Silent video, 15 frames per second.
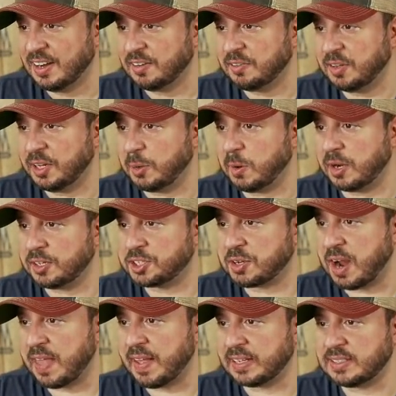really want to
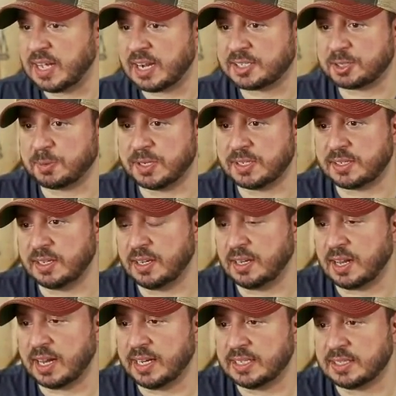try that Doc Swinson.
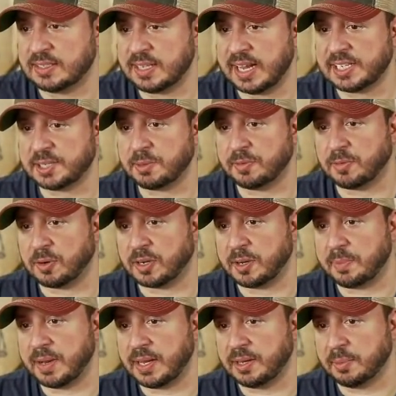I need to taste it before
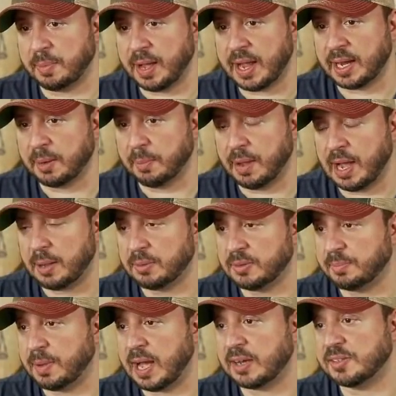committing to buying a bo
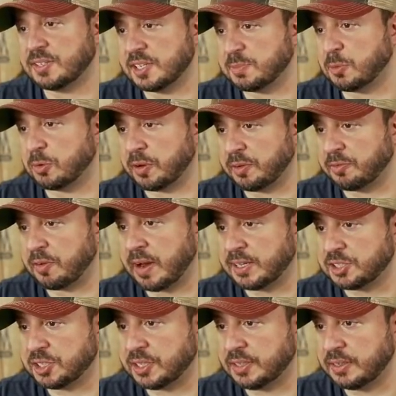bottle, says Maureen
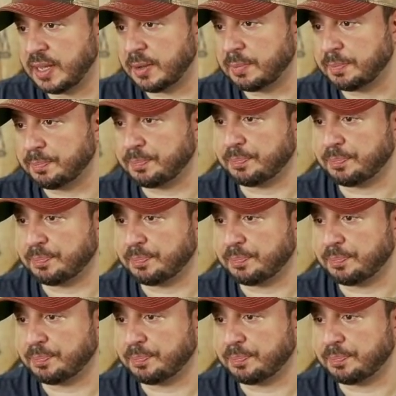Franchi. Yep.